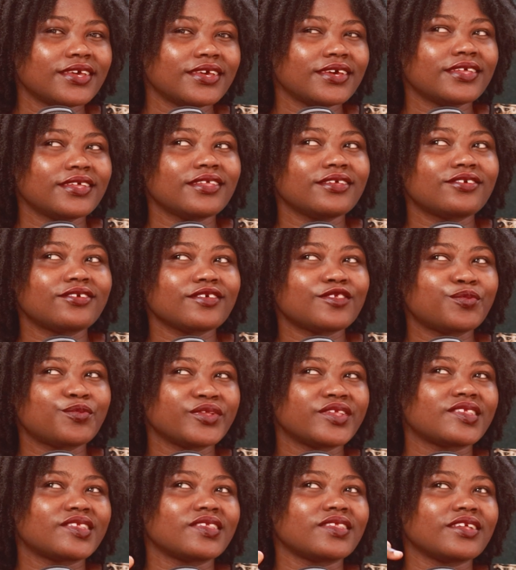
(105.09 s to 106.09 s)
They just put
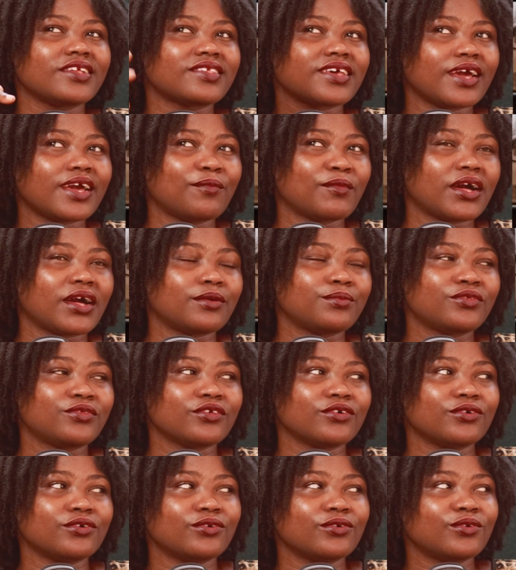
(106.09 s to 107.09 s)
it in the time
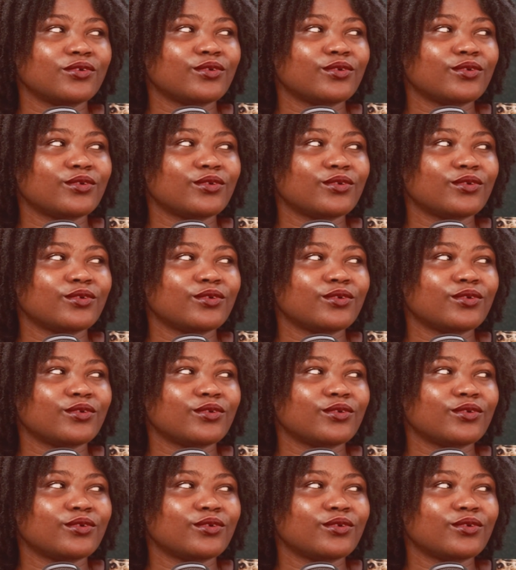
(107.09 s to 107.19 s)
capsule.